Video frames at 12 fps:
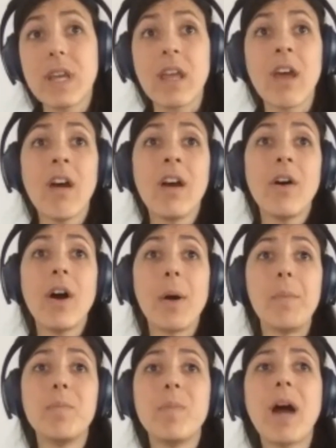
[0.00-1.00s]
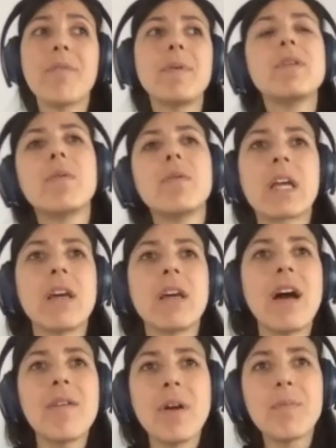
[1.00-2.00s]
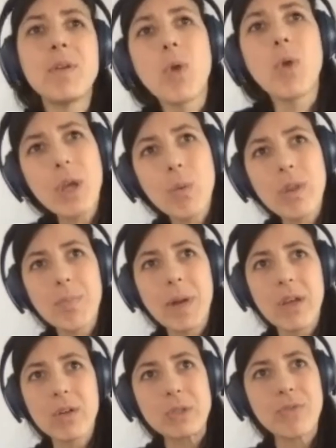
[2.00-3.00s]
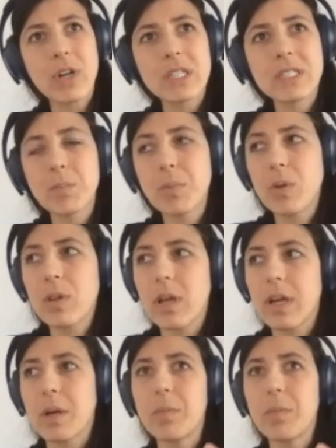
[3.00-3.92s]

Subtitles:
Like I've been working with players, for example,